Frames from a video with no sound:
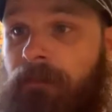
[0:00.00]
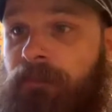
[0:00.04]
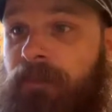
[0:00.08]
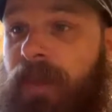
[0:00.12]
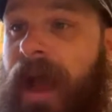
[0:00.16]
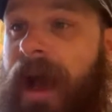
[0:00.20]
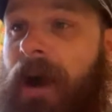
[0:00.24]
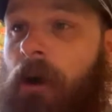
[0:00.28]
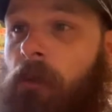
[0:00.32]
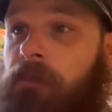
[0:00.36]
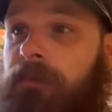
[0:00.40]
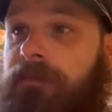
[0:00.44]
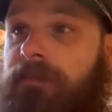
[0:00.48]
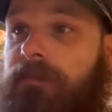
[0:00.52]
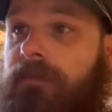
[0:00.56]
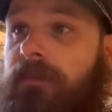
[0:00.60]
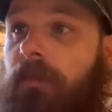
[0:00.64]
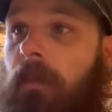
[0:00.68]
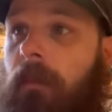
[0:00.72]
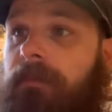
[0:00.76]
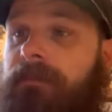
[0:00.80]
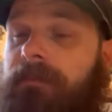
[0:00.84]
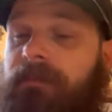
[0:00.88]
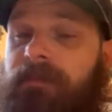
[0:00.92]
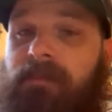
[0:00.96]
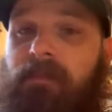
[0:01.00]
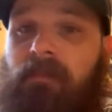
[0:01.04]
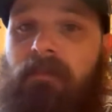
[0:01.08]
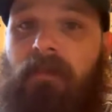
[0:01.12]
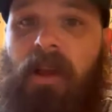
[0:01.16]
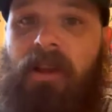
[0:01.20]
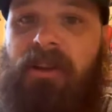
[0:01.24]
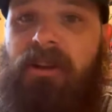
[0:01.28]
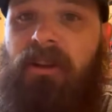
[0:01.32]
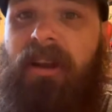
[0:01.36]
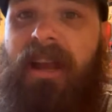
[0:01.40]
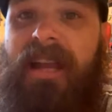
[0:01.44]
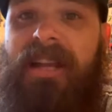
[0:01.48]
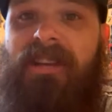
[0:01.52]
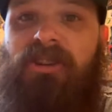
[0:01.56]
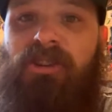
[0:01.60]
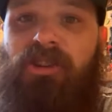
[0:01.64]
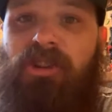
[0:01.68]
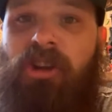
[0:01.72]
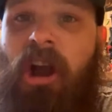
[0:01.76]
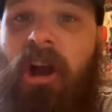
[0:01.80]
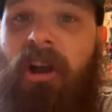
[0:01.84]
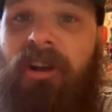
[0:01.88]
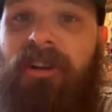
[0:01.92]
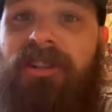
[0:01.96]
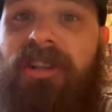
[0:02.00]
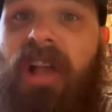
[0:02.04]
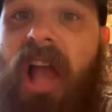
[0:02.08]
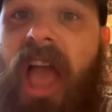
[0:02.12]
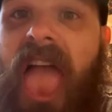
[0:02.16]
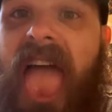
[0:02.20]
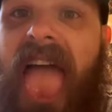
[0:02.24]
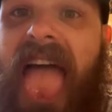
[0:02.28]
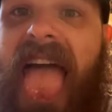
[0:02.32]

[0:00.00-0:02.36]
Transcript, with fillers: Now, you're getting chunks.